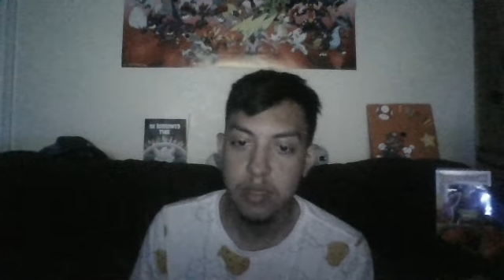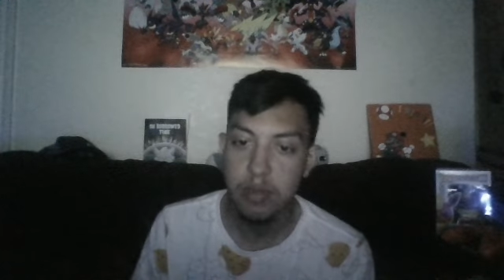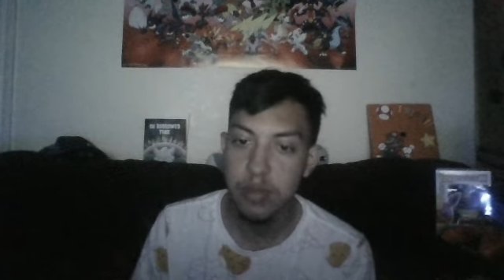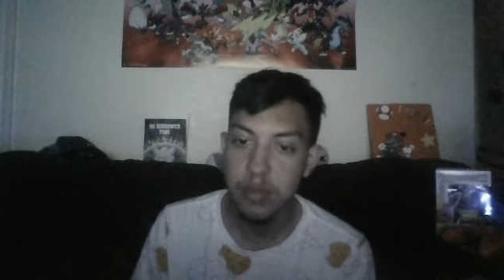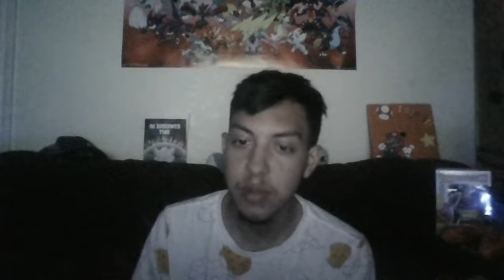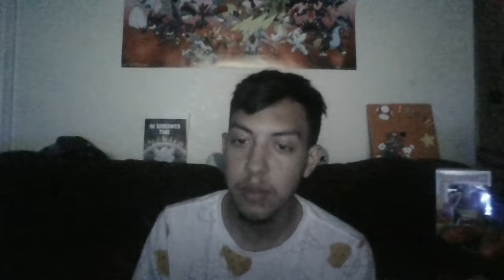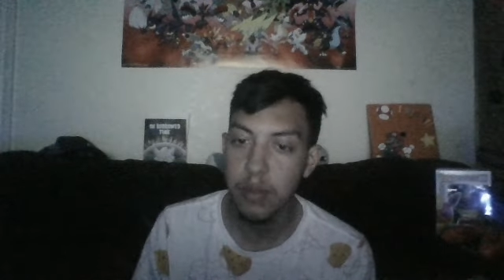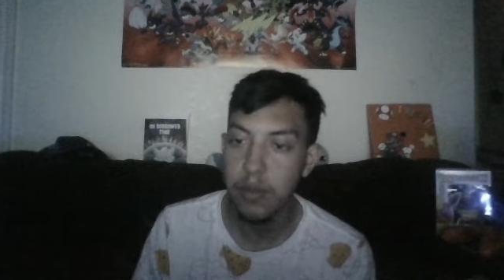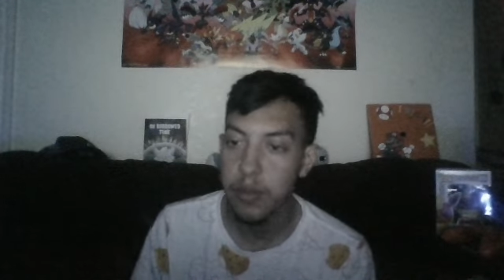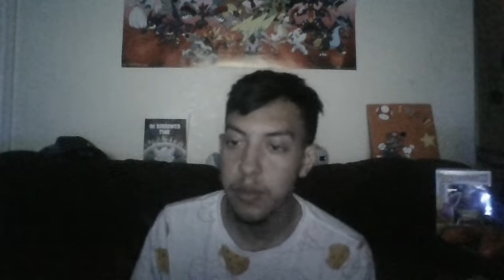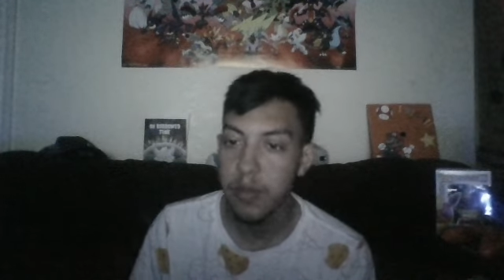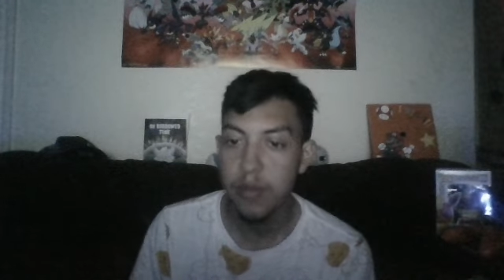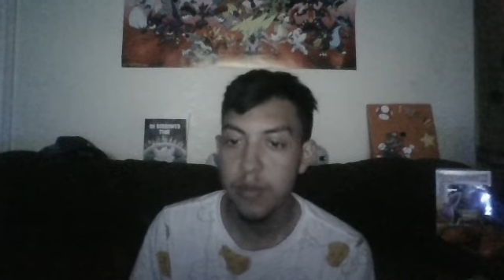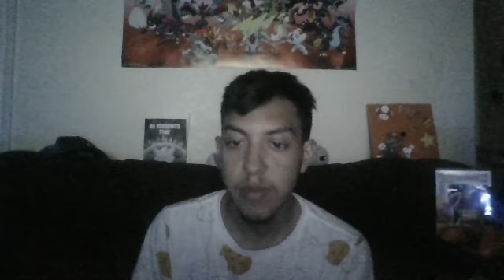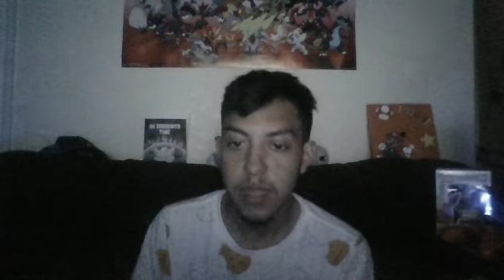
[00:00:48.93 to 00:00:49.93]
So
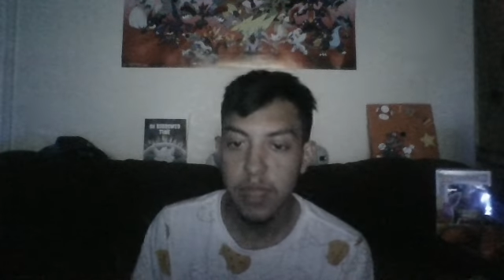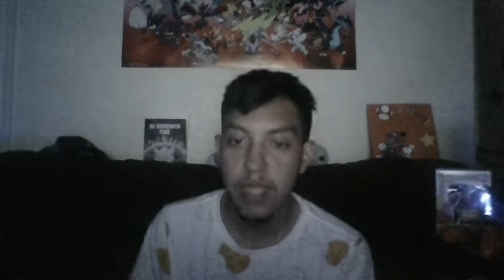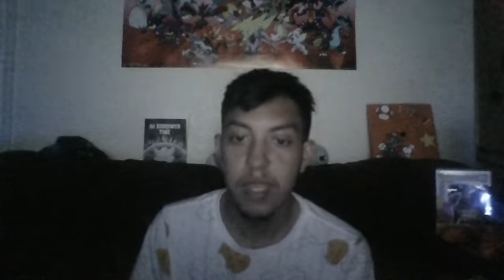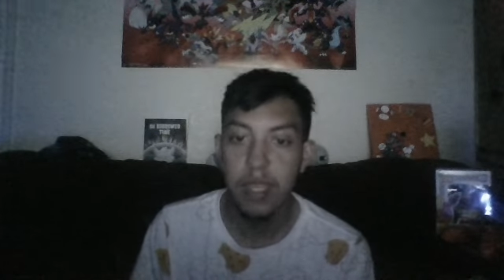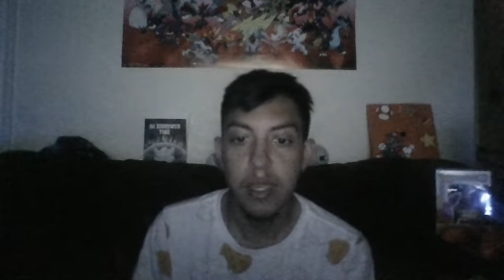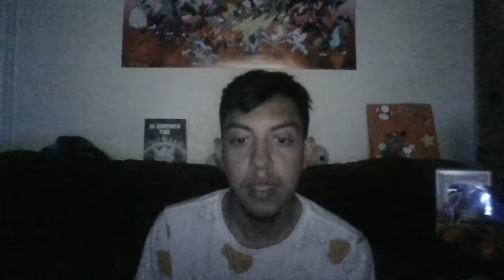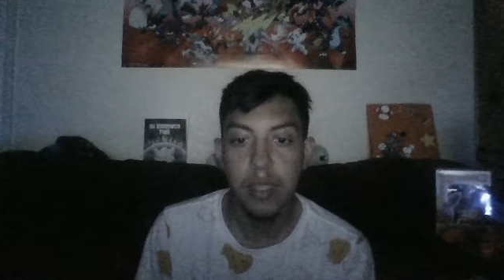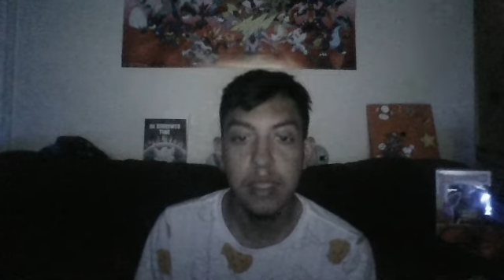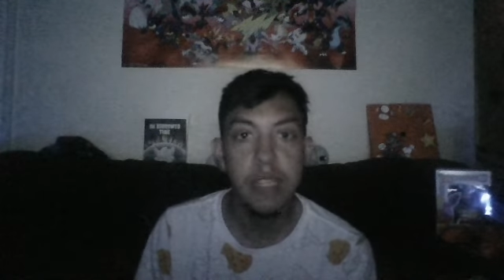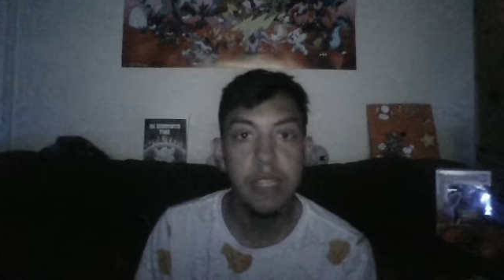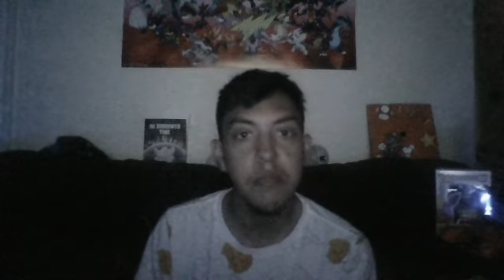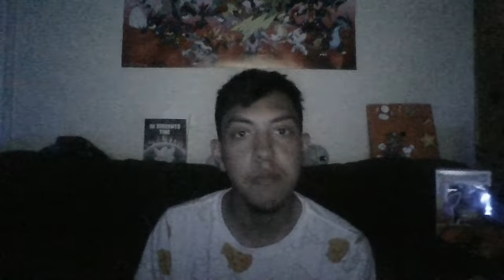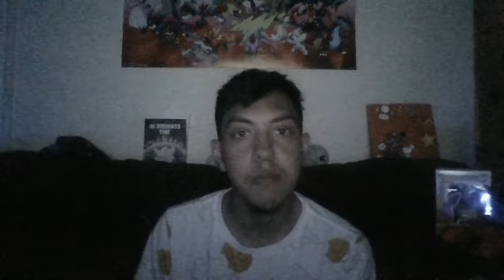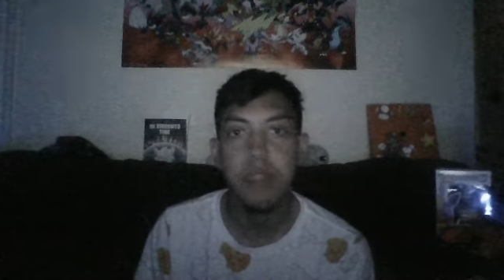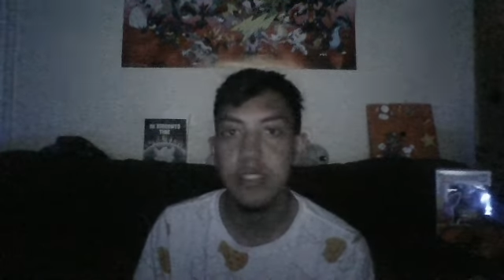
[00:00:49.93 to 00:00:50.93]
yeah,
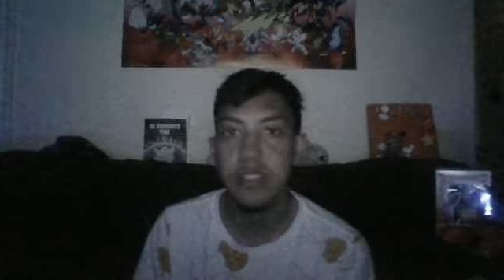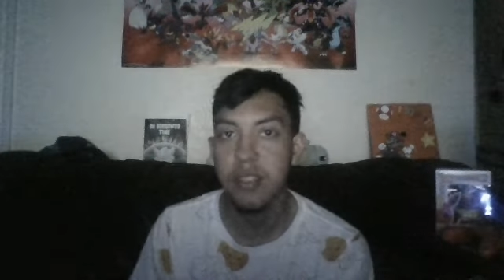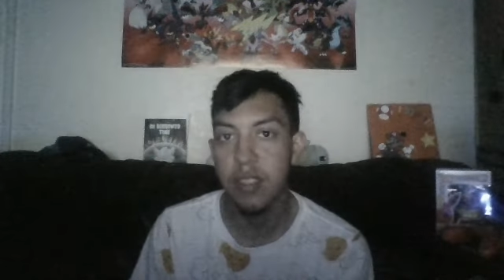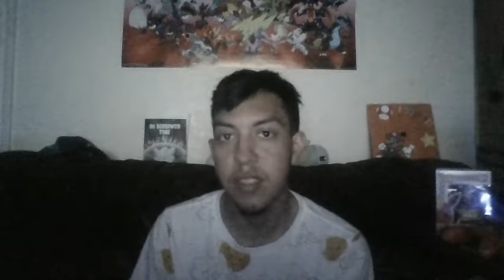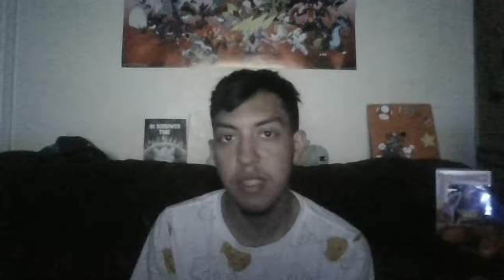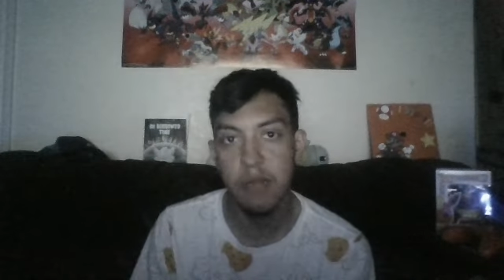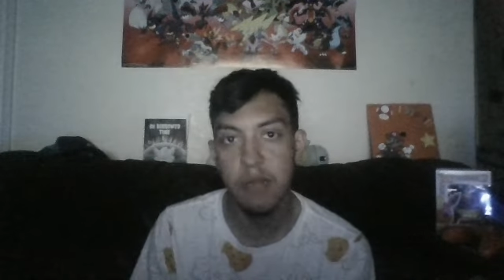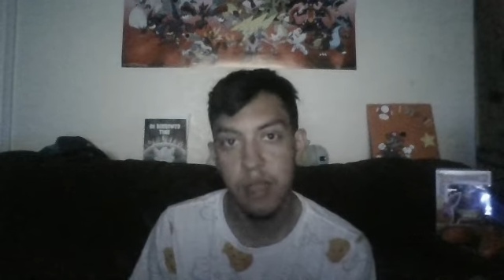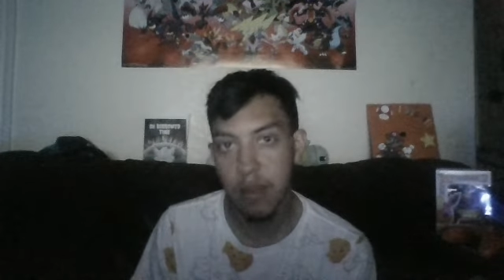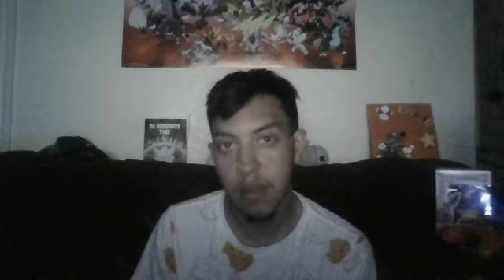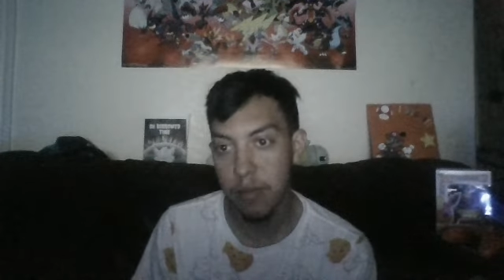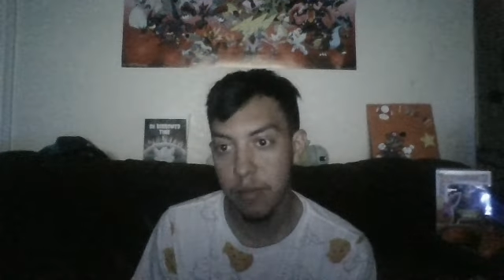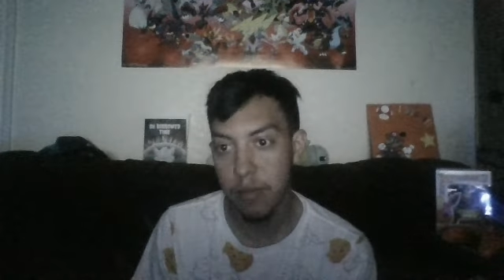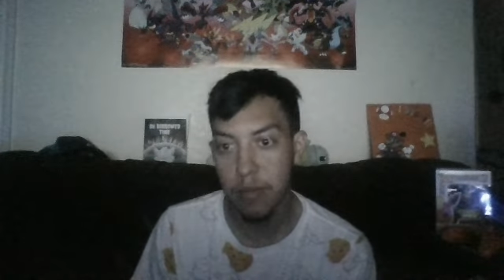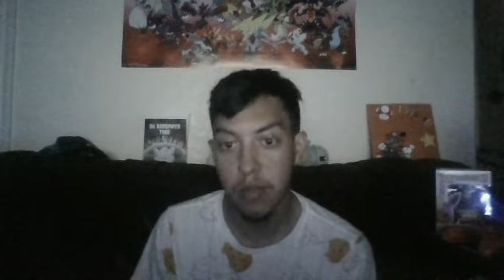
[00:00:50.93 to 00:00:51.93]
leave make sure to leave
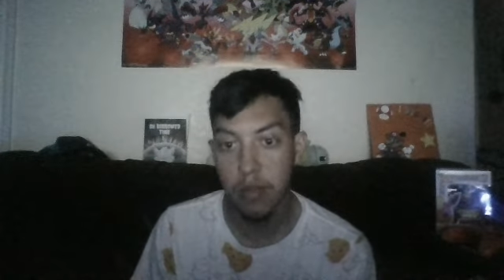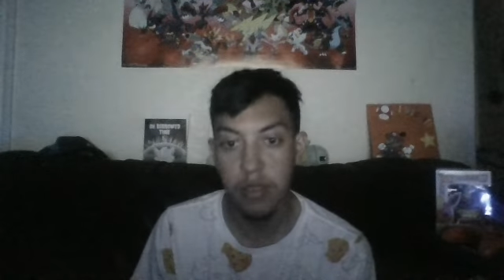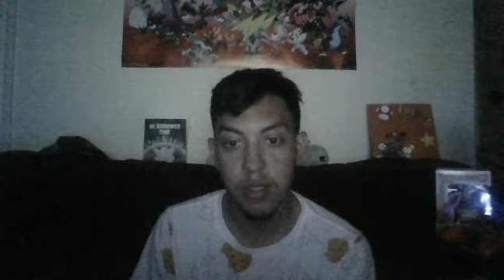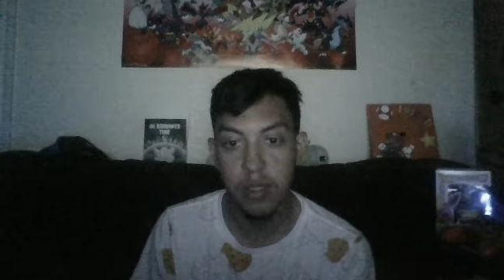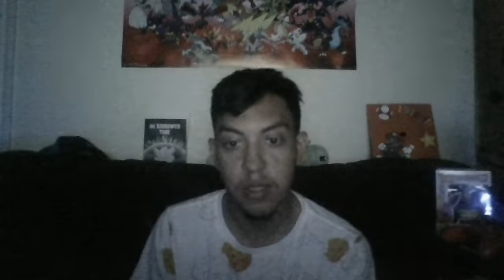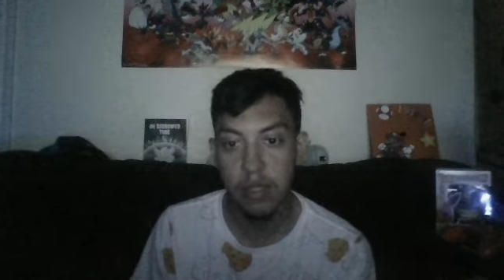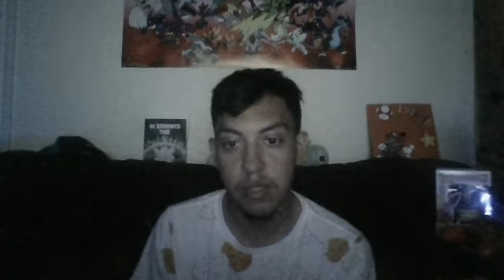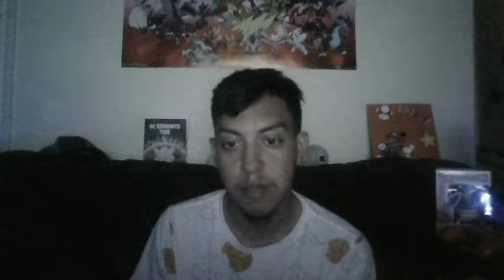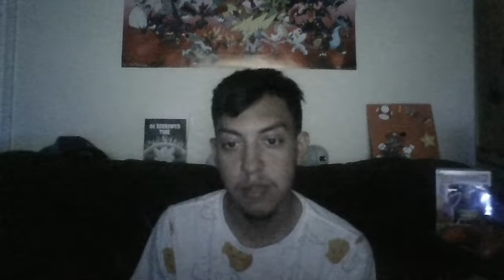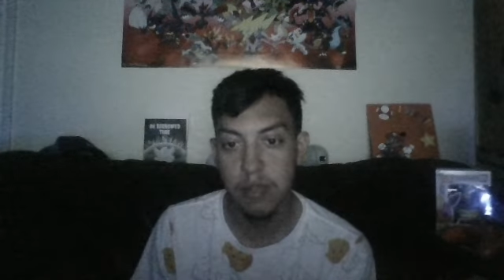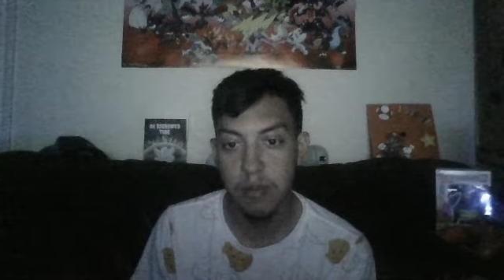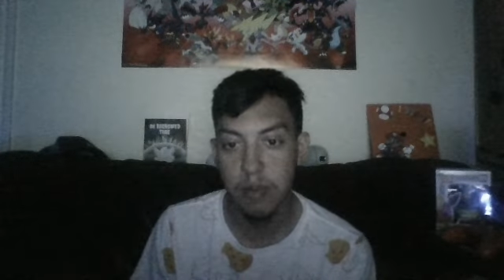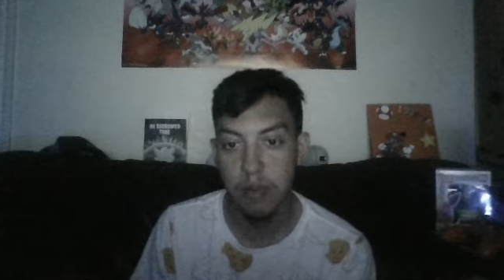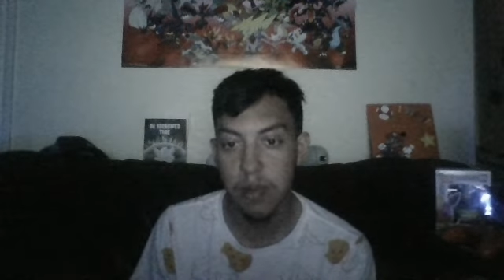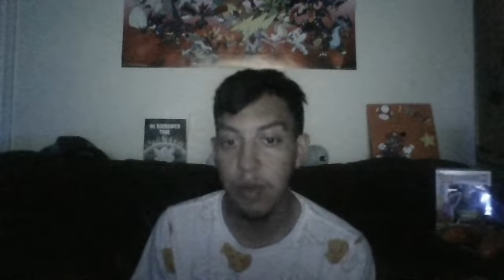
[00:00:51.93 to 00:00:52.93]
down on the comments
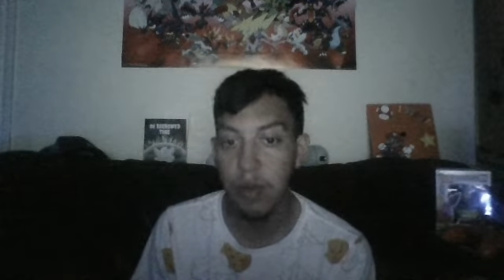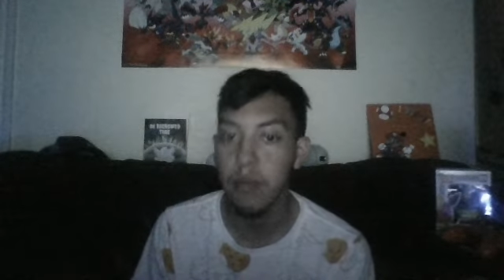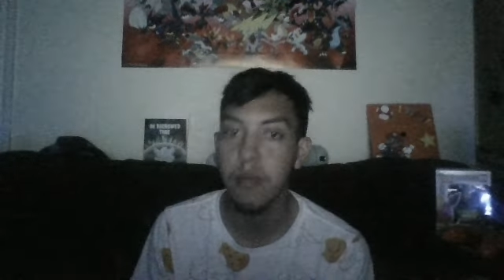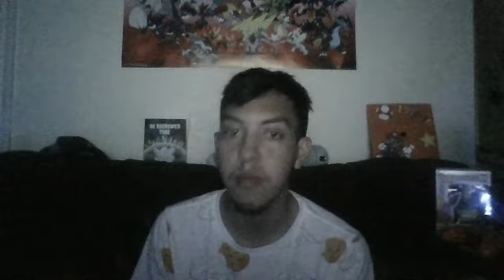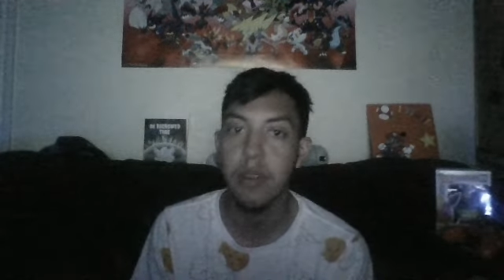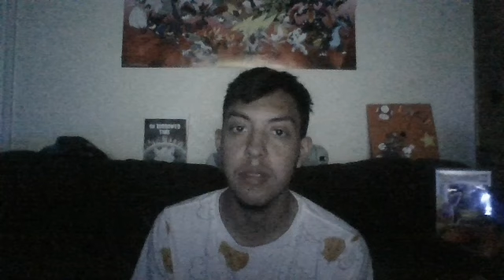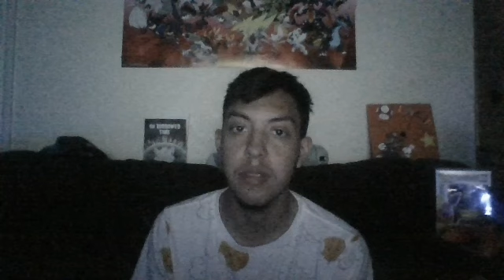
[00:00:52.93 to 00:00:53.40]
below of what